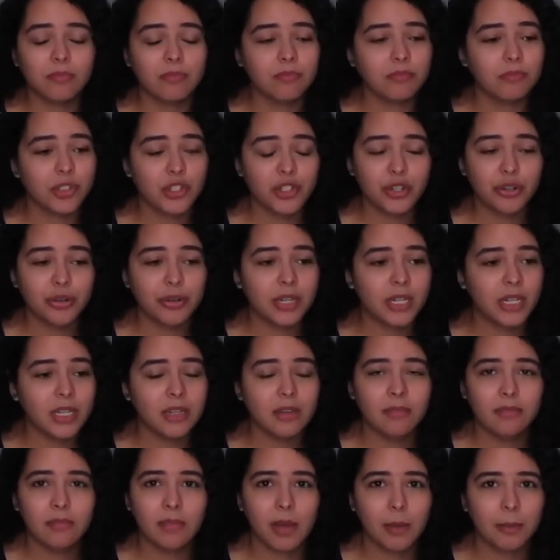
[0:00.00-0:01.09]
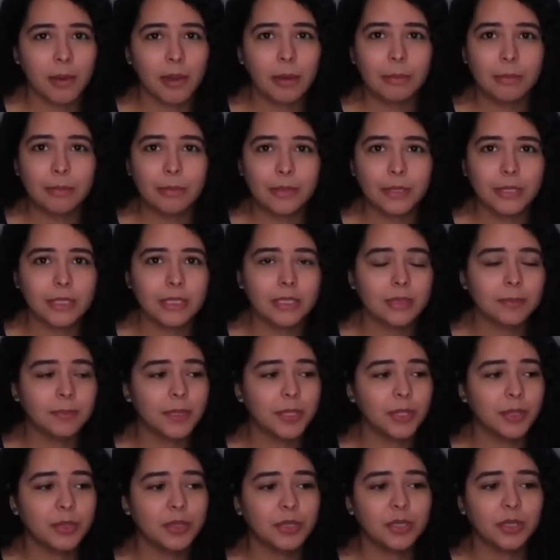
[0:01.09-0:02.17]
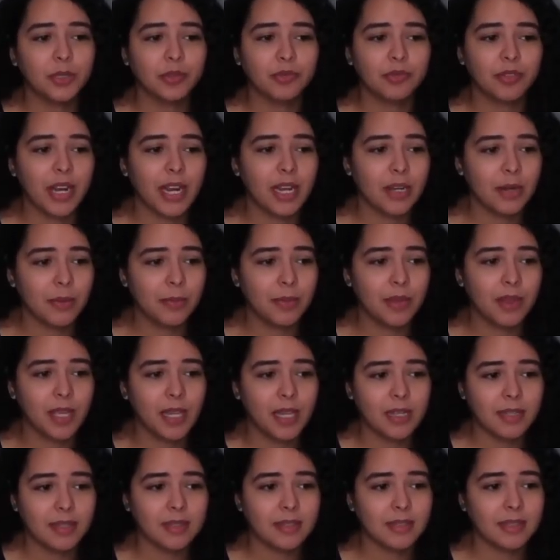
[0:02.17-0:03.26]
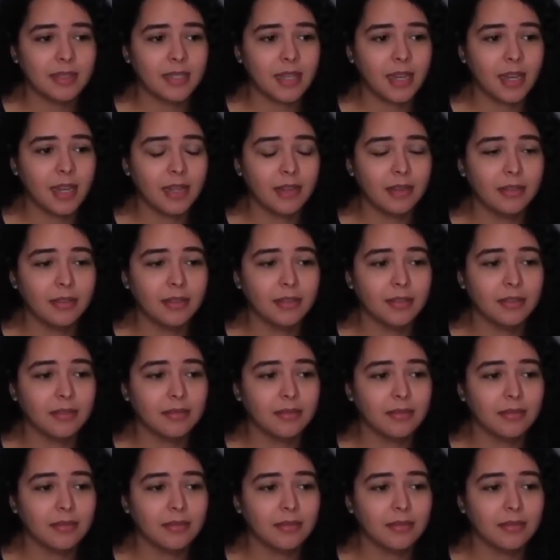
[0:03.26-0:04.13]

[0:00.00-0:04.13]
majority about books, but also random things and